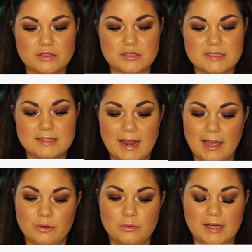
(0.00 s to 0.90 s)
does
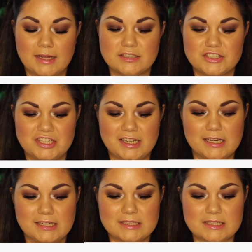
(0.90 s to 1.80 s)
now, and she
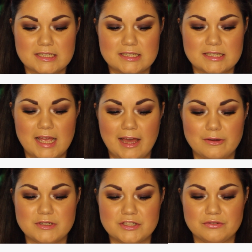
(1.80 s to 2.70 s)
asks,
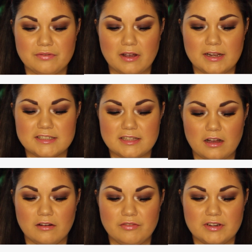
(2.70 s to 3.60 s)
how did you find the
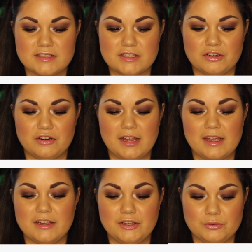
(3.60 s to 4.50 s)
confidence to
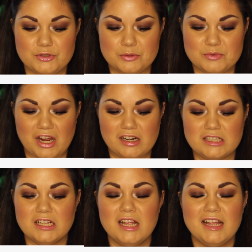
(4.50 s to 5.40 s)
create a YouTube
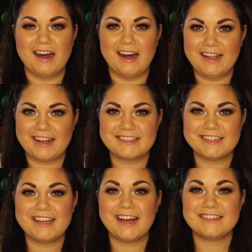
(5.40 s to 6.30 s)
channel? I
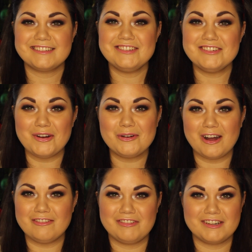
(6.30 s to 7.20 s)
actually had no
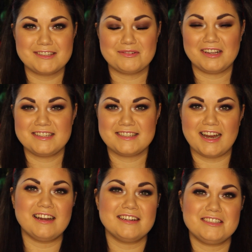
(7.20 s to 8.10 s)
confidence when I
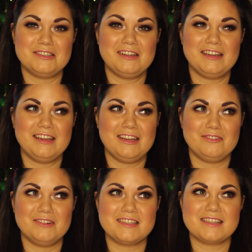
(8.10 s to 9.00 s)
started doing it.
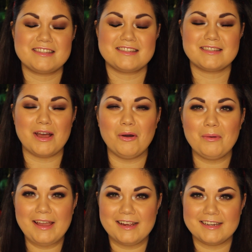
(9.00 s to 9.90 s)
It was
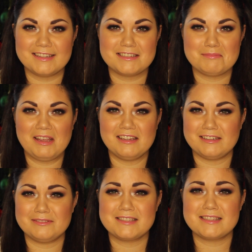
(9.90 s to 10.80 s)
so alien to me and
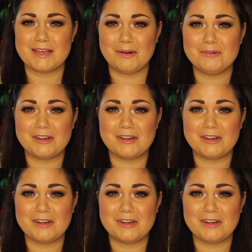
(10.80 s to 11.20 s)
I was so